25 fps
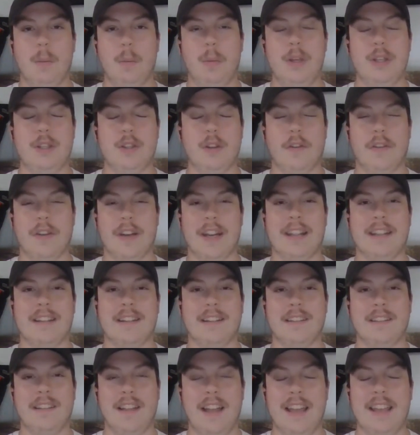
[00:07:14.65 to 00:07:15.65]
Please don't forget
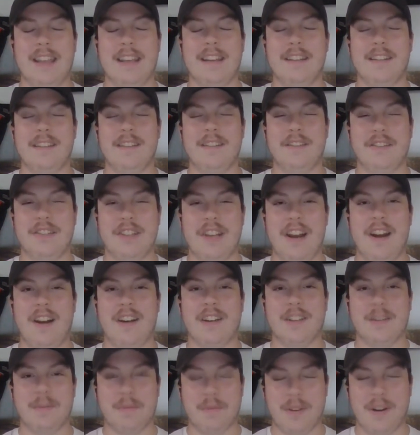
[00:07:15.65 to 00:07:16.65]
to like, share,
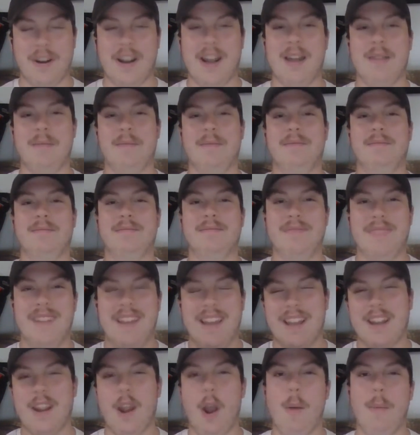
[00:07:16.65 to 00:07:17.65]
and subscribe.
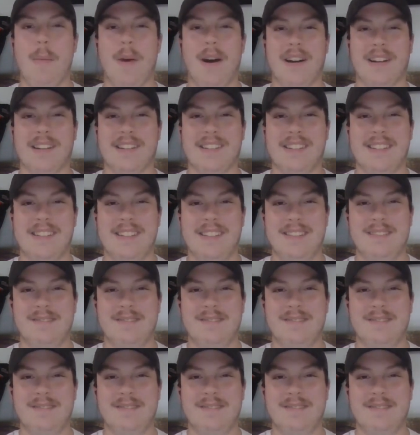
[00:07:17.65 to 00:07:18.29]
And go Bucs.